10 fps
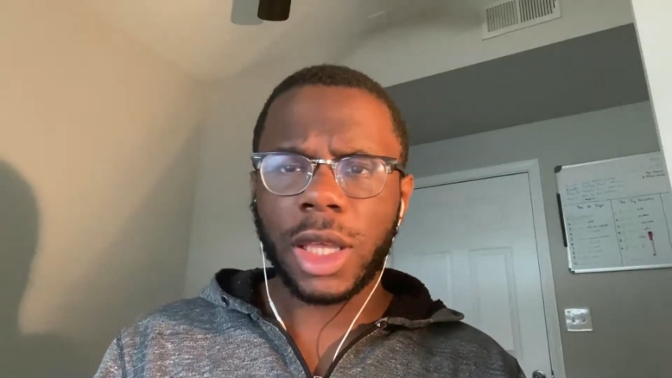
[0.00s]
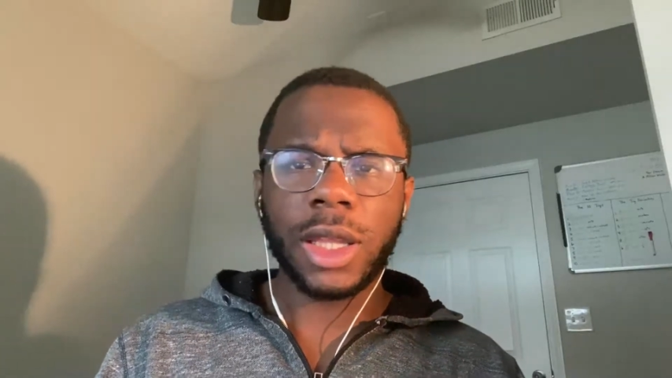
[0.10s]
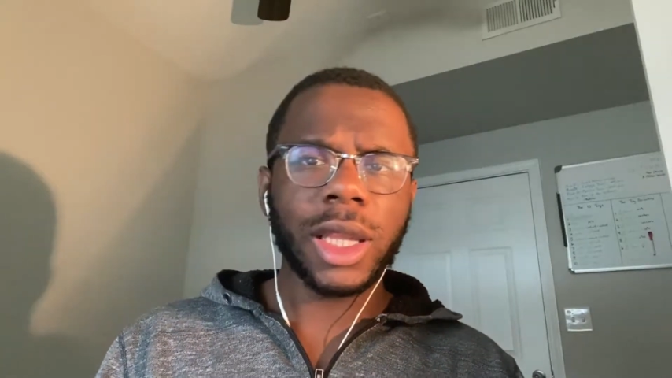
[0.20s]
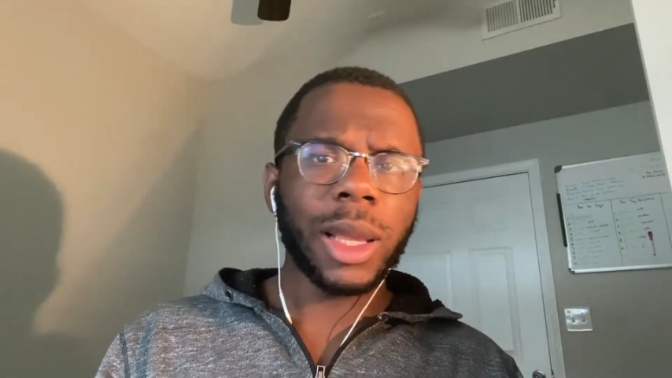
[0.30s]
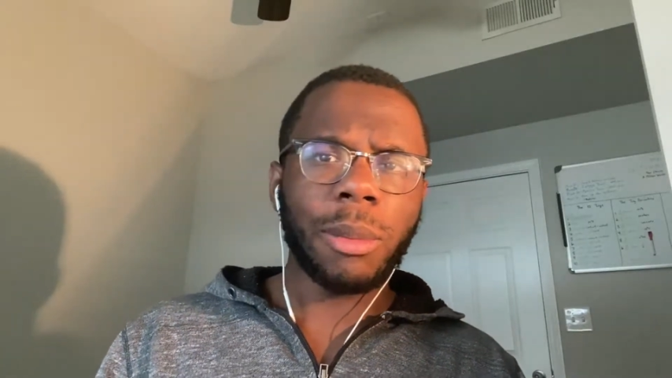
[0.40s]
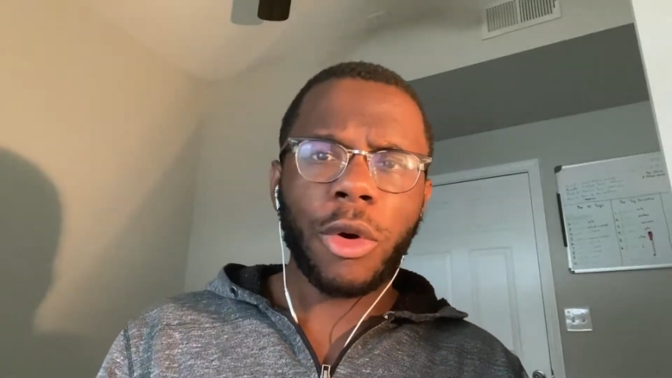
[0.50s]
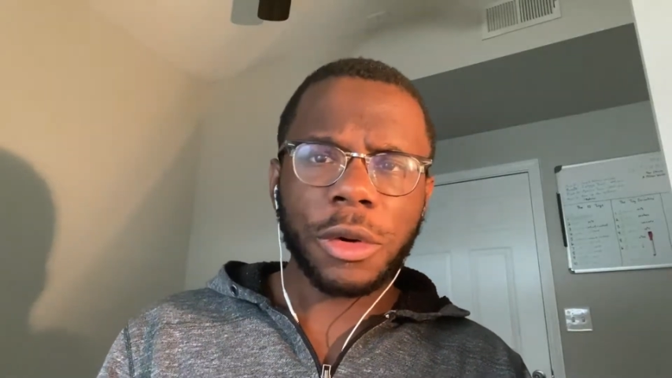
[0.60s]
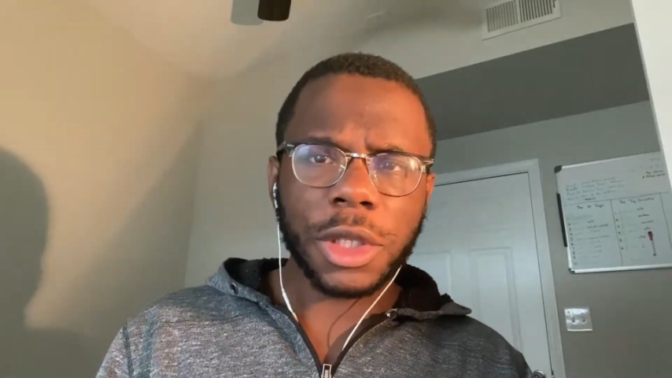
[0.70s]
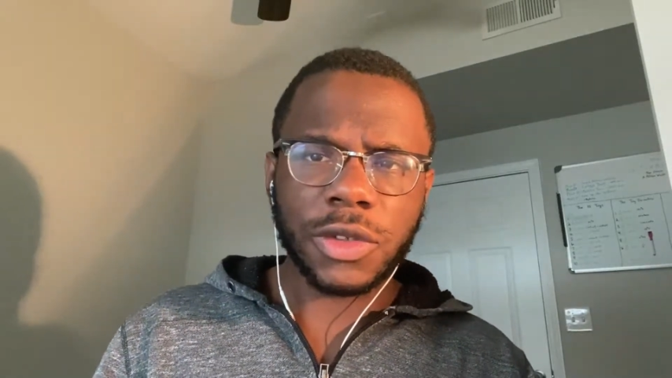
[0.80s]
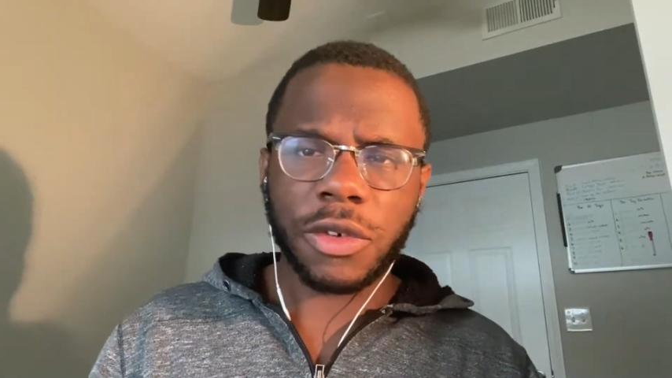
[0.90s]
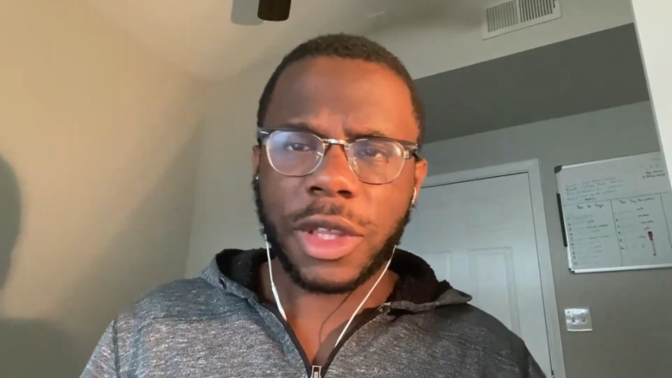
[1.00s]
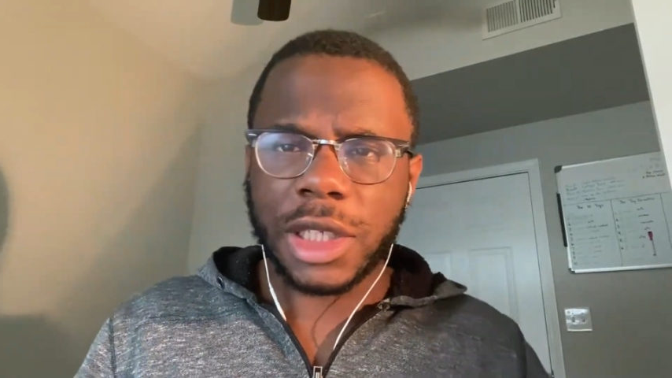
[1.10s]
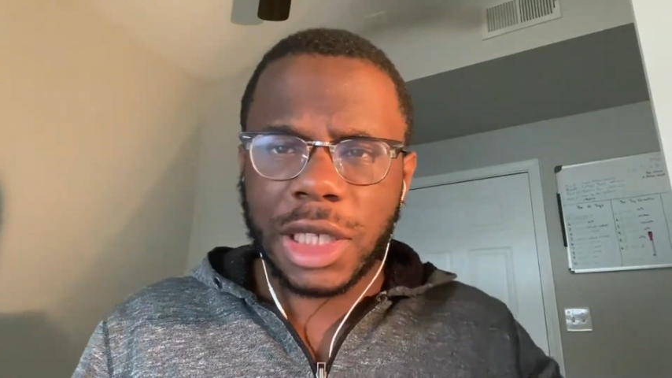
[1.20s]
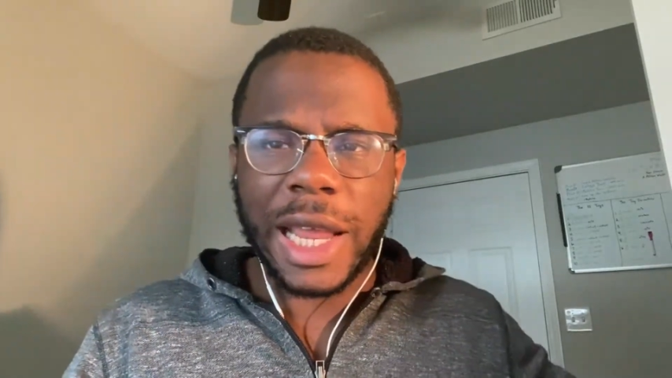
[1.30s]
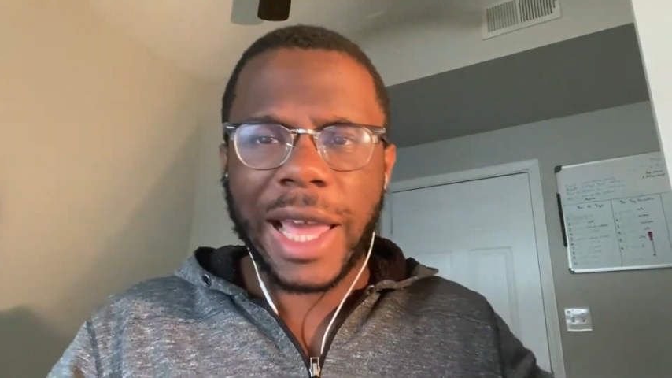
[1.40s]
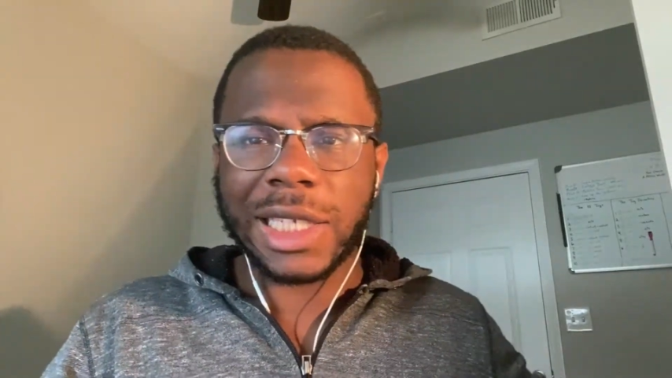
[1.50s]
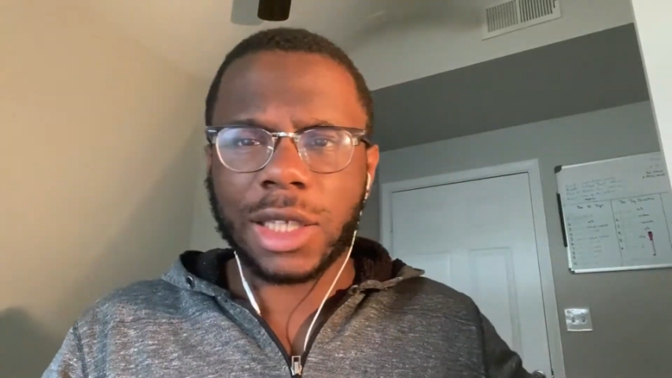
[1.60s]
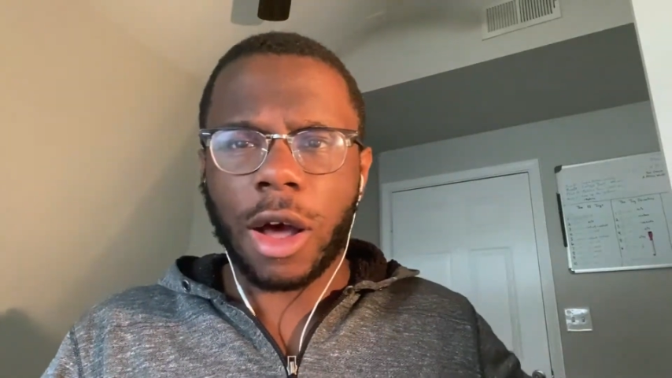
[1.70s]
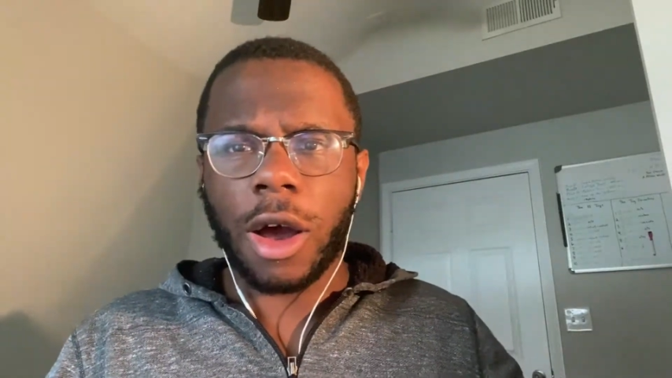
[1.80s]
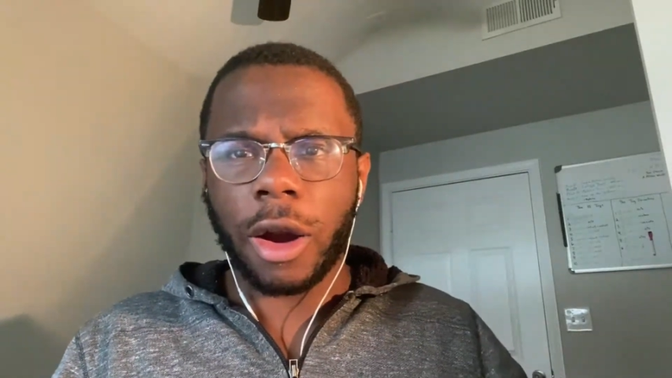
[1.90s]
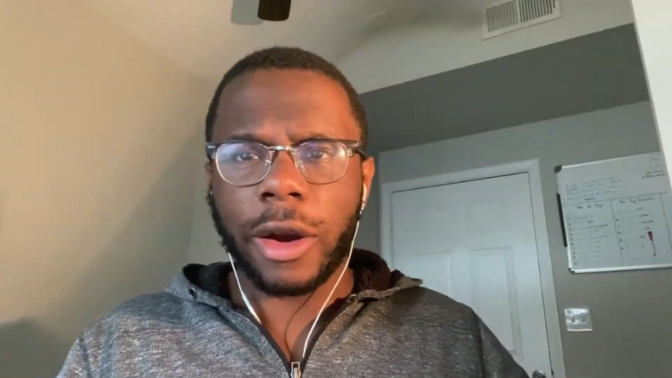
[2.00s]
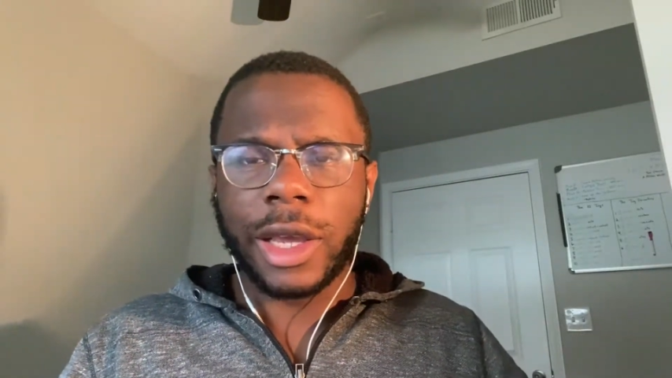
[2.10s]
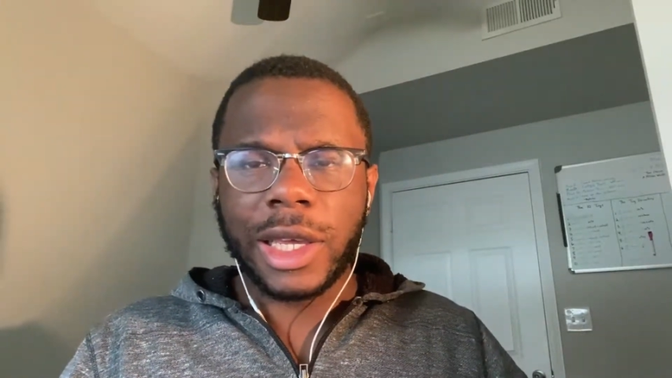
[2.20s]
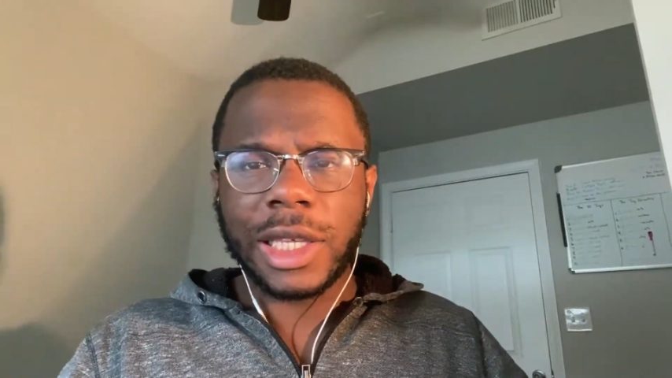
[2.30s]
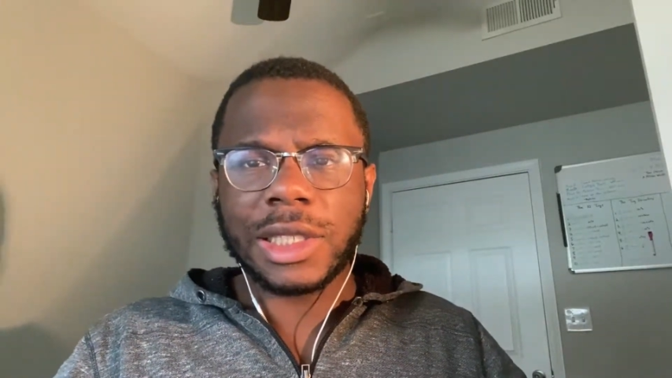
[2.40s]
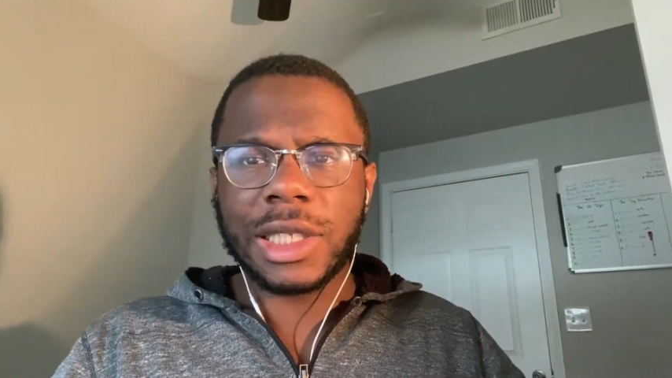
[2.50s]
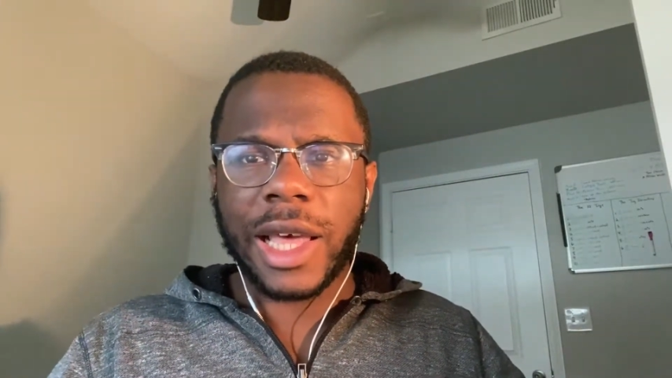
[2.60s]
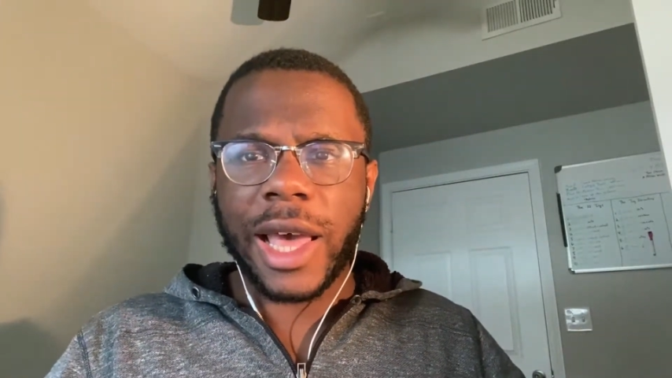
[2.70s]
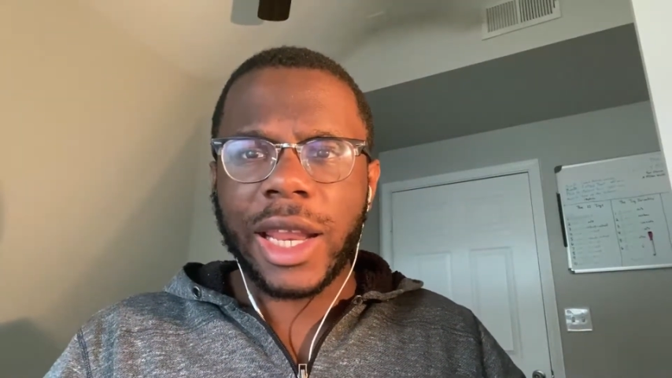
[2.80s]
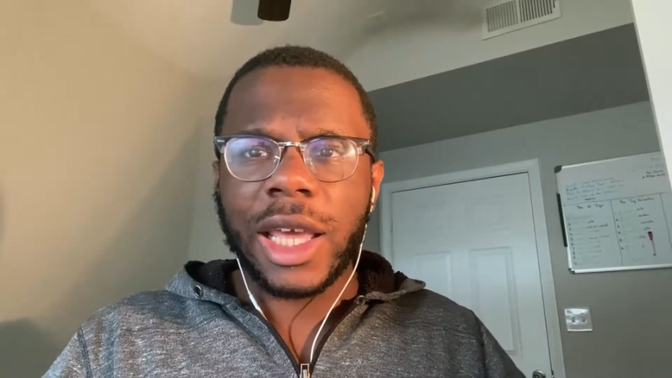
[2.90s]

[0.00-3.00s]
The importance for this in XR is that